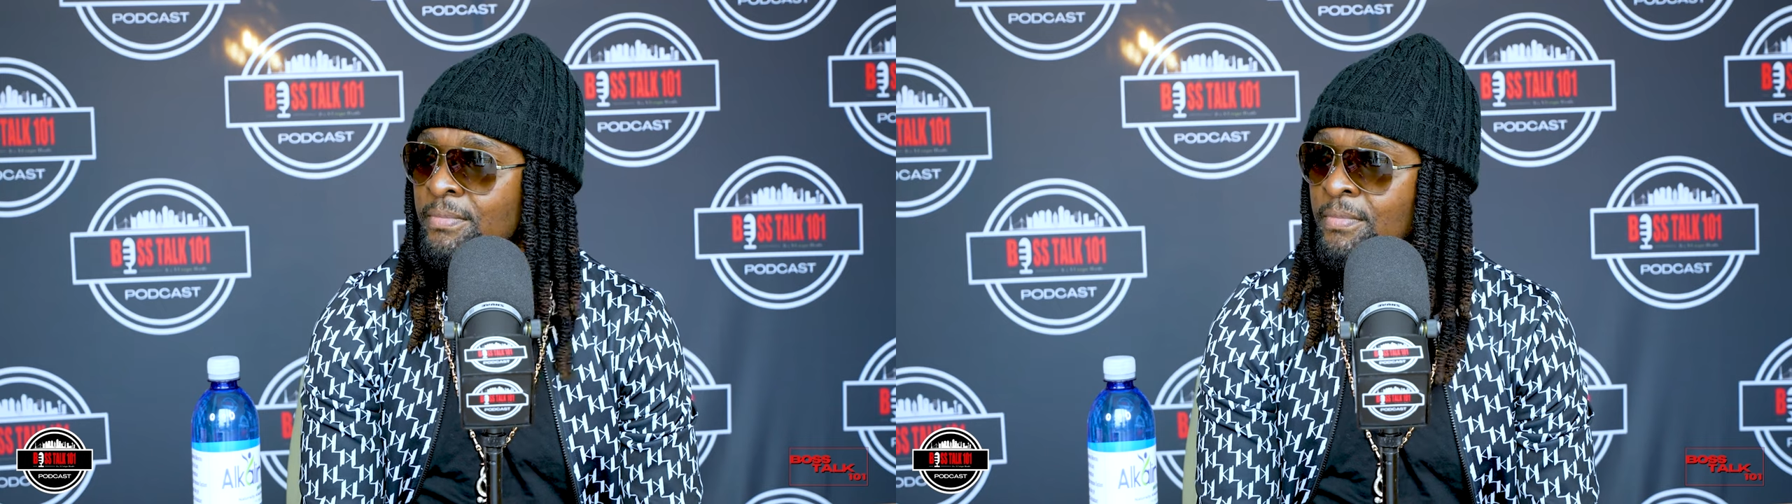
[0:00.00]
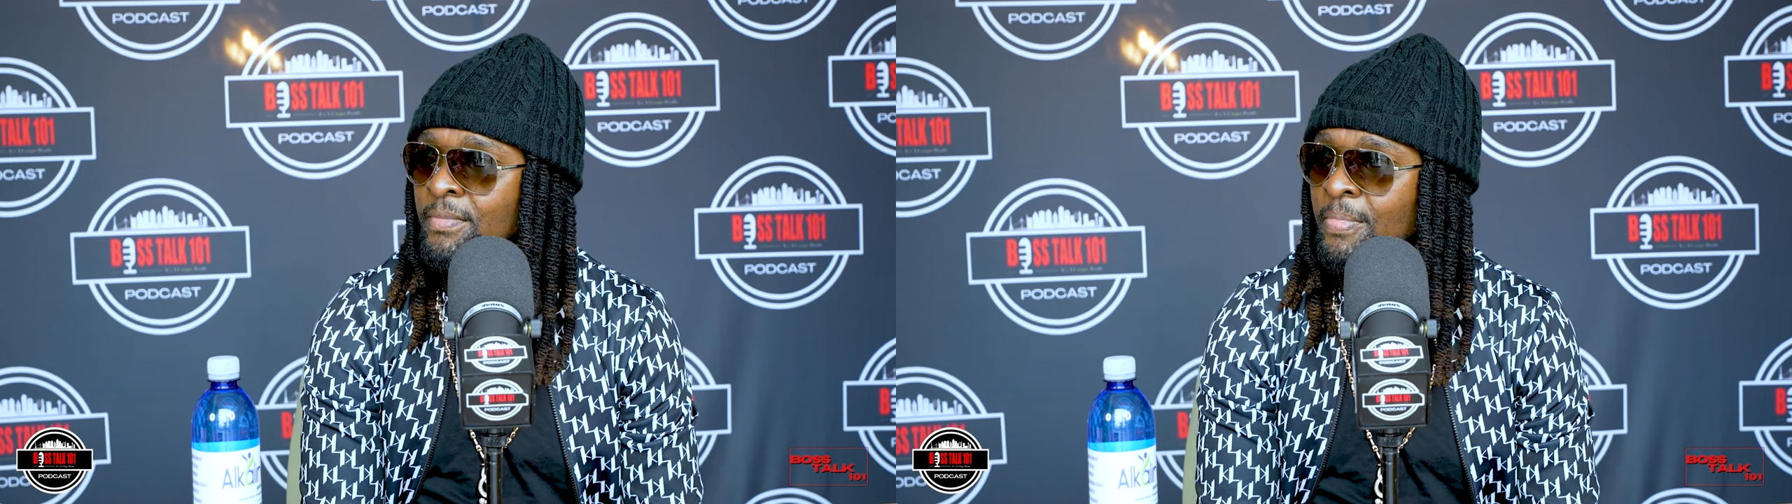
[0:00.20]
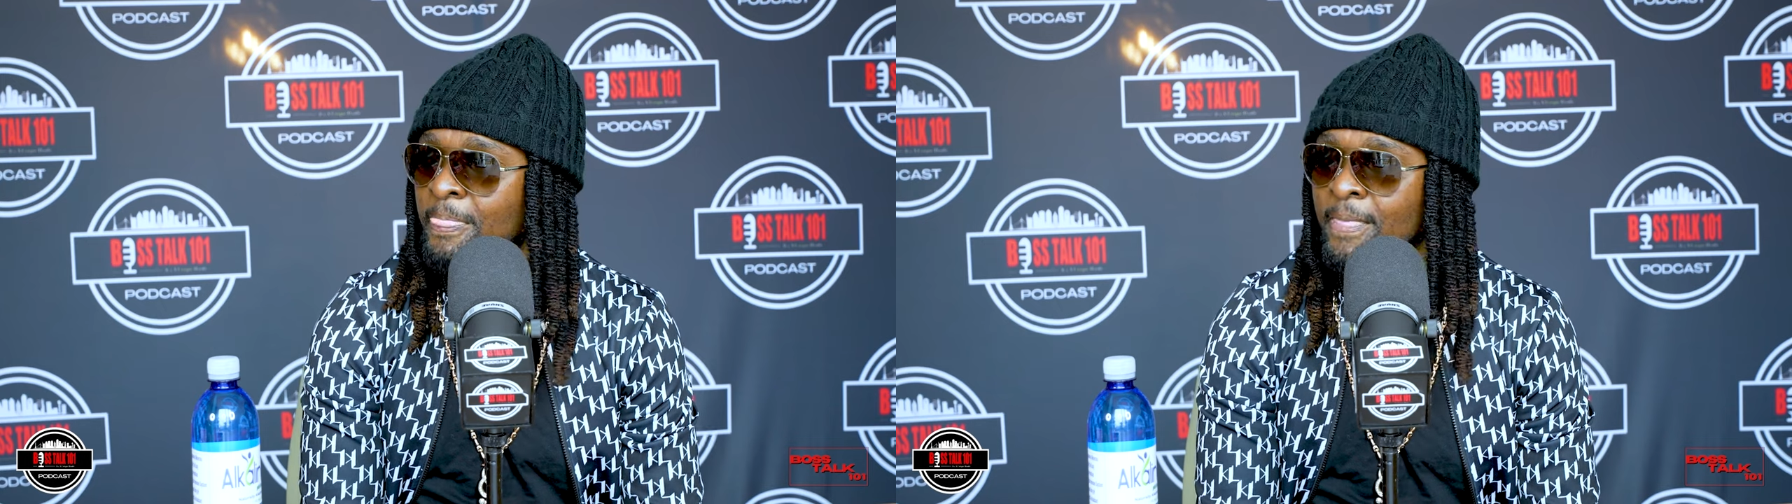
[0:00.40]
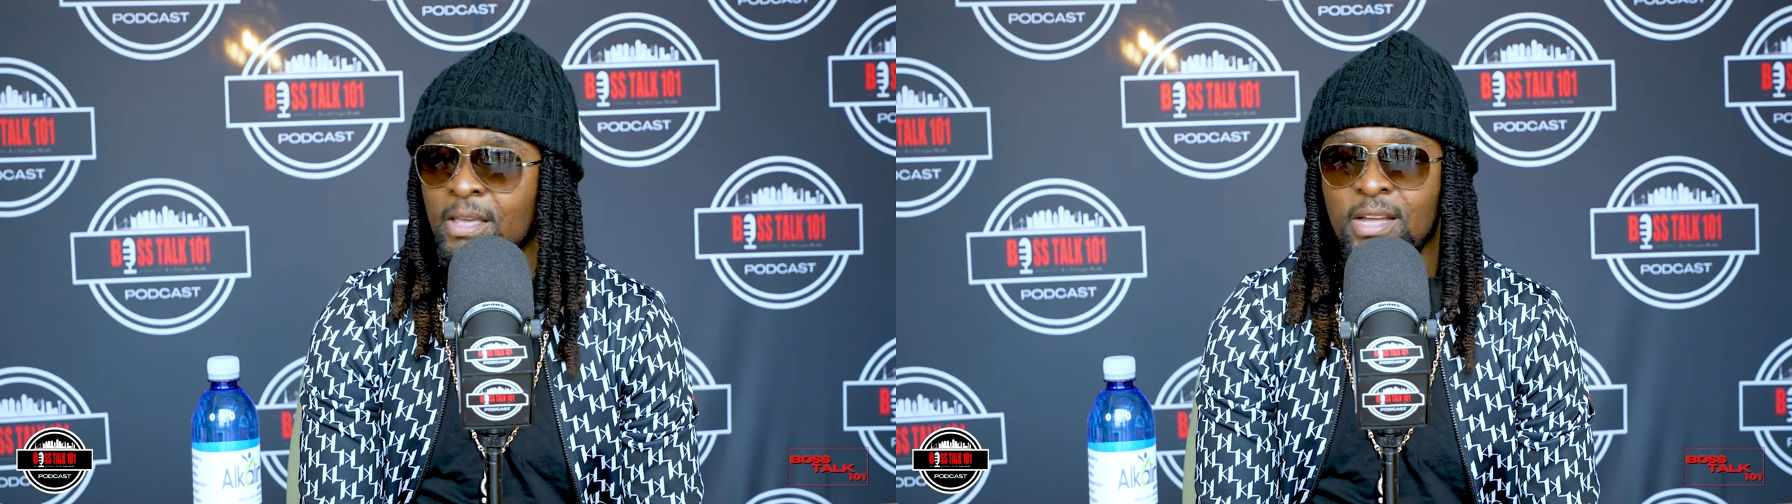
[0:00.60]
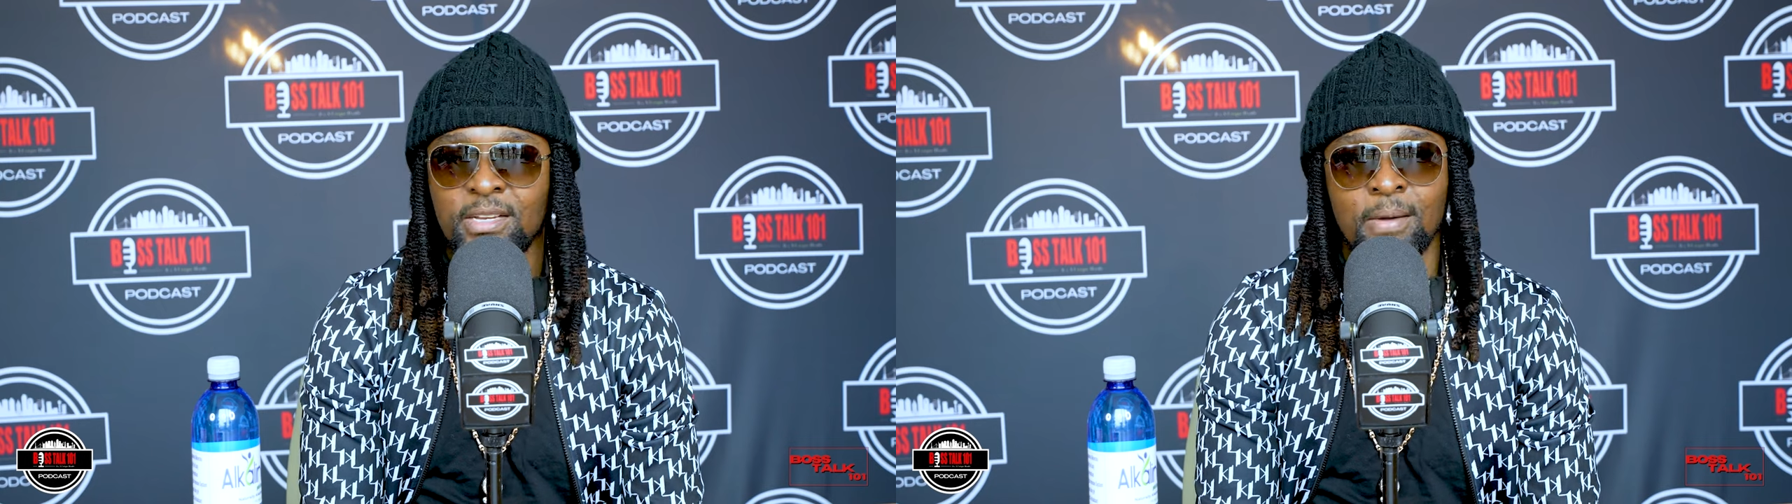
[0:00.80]
Mm -hmm.
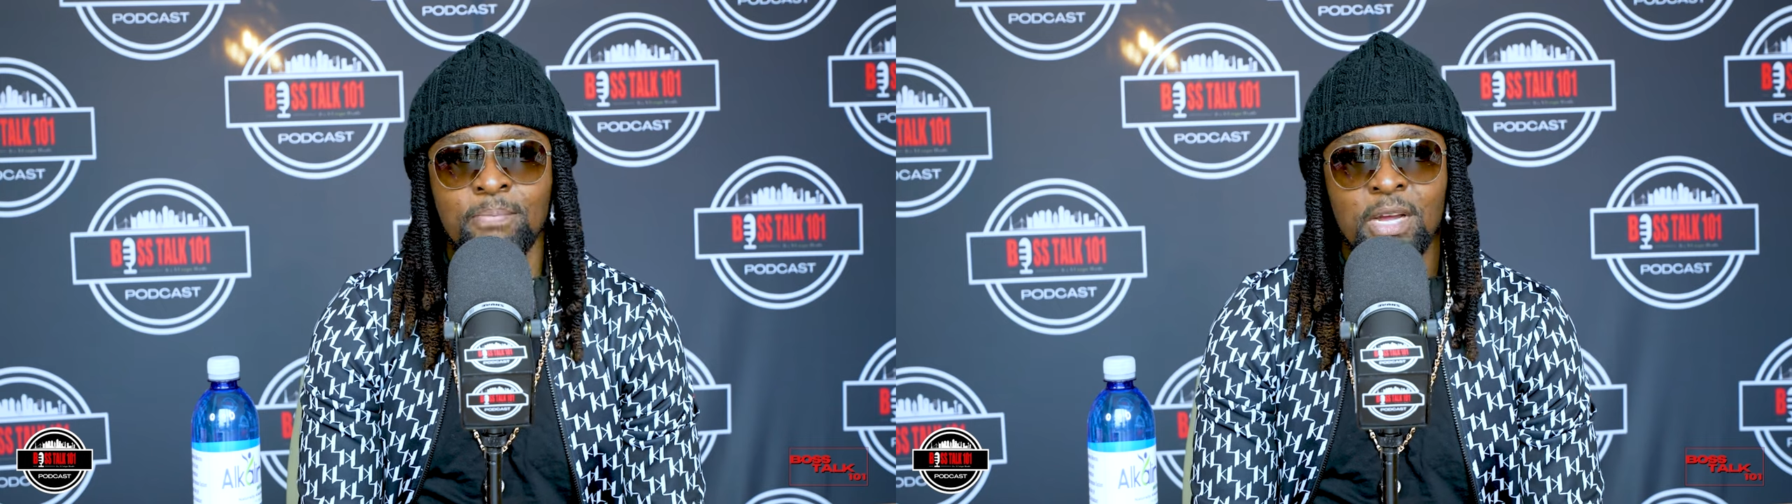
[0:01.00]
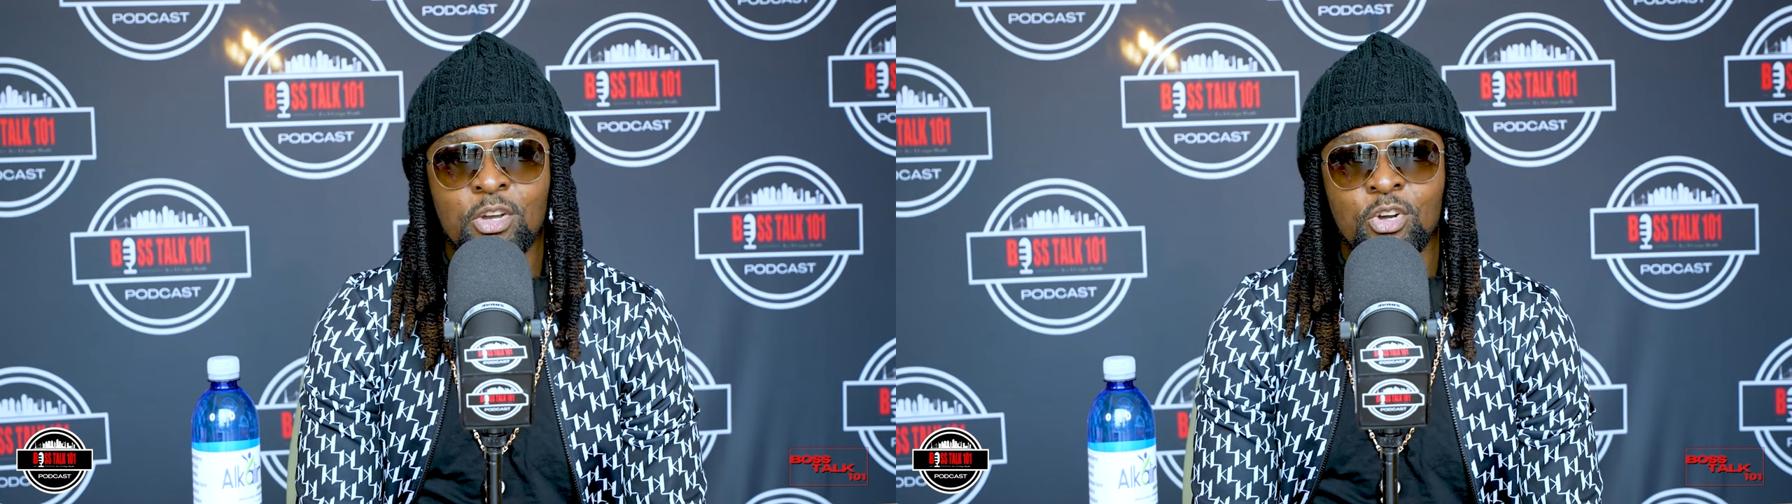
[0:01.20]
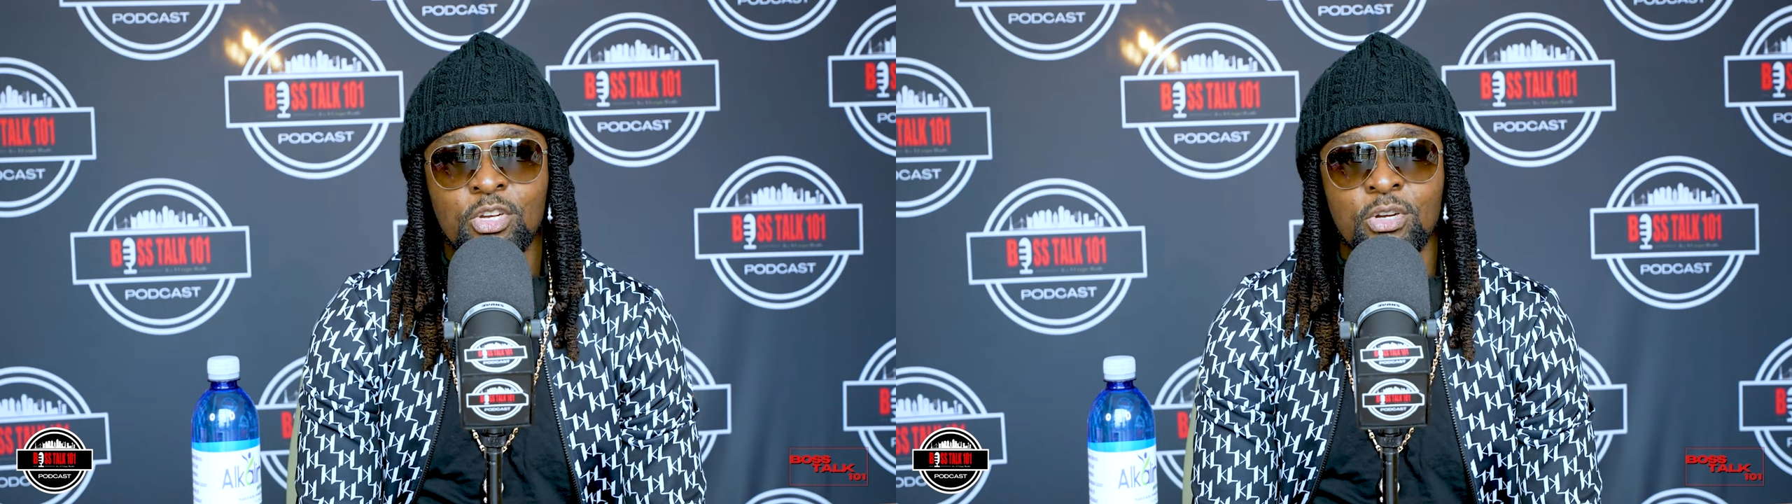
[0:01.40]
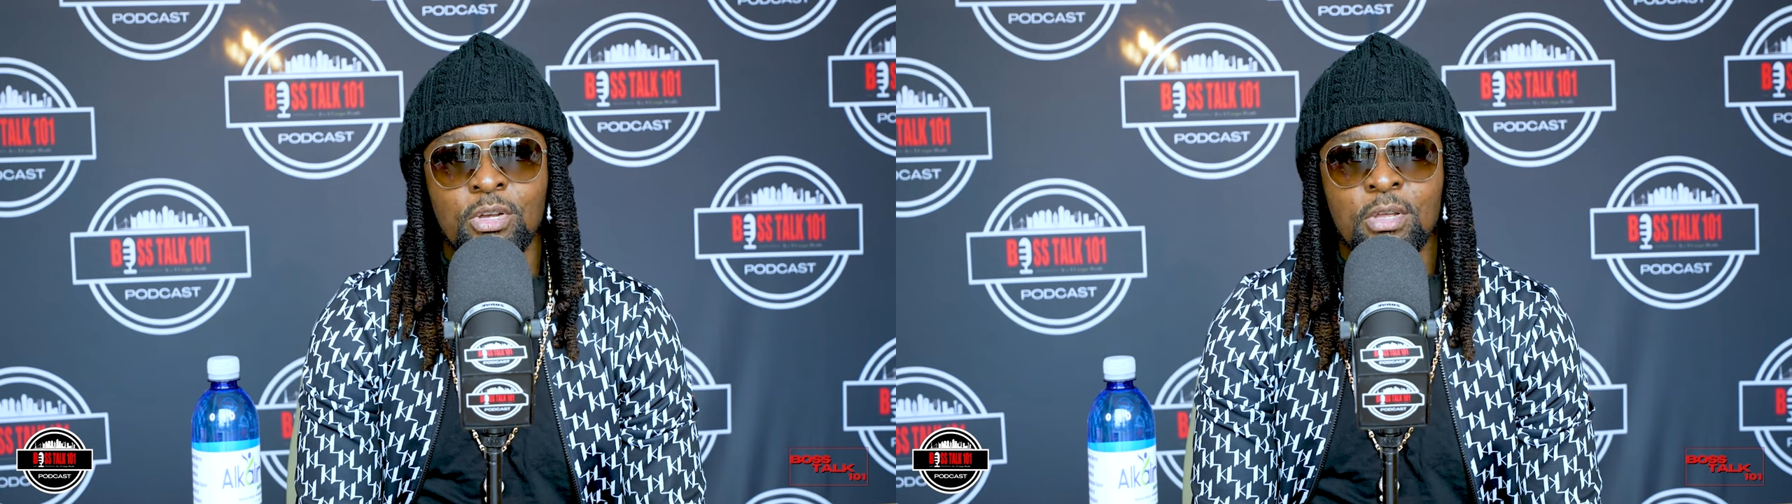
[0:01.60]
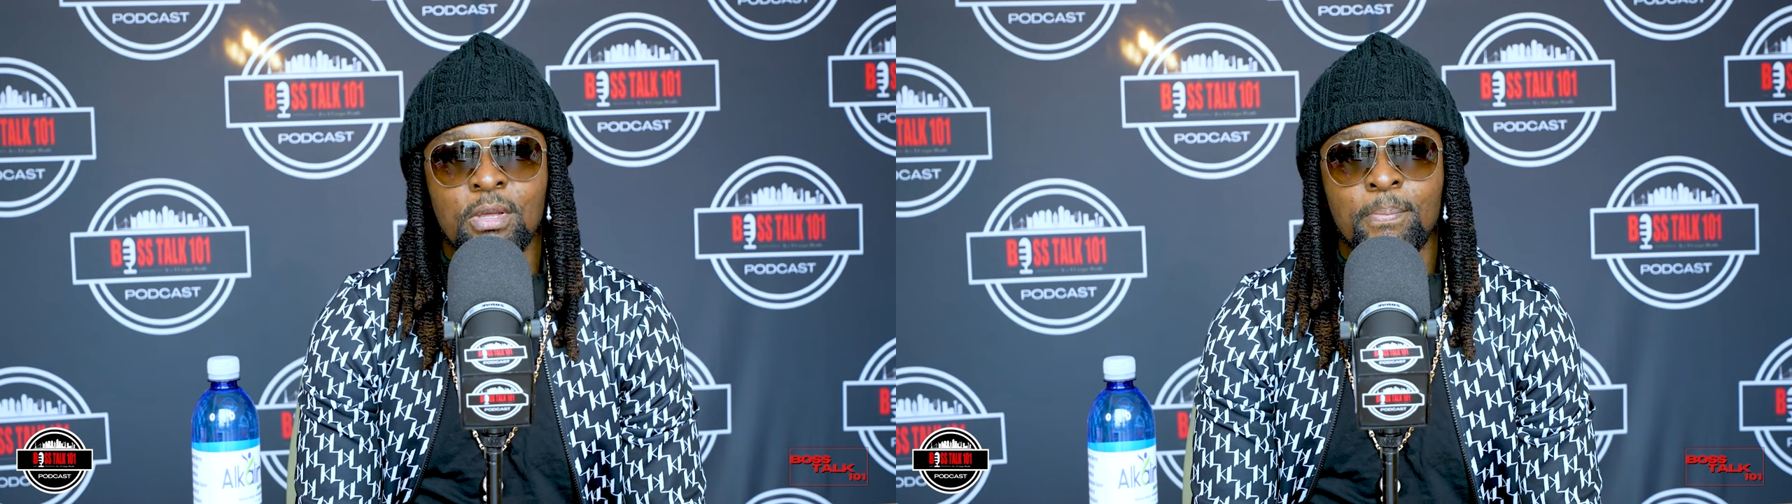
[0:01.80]
And I'm not going to